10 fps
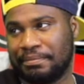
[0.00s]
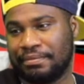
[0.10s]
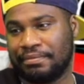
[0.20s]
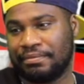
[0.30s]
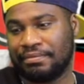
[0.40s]

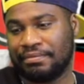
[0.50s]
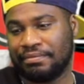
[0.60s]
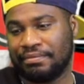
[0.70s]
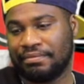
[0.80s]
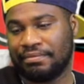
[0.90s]

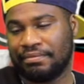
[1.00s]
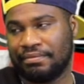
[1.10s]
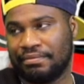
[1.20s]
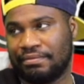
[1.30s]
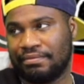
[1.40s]

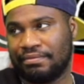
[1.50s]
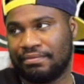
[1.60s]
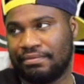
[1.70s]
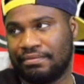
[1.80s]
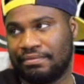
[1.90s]

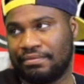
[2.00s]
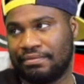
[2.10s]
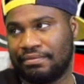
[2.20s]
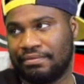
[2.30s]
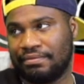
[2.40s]

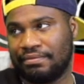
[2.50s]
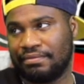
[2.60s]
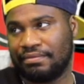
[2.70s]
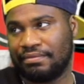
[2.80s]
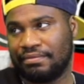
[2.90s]

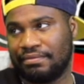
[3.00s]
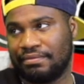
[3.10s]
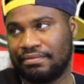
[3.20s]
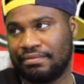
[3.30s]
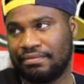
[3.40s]

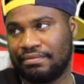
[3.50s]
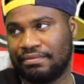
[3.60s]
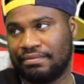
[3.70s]
This person isn't speaking.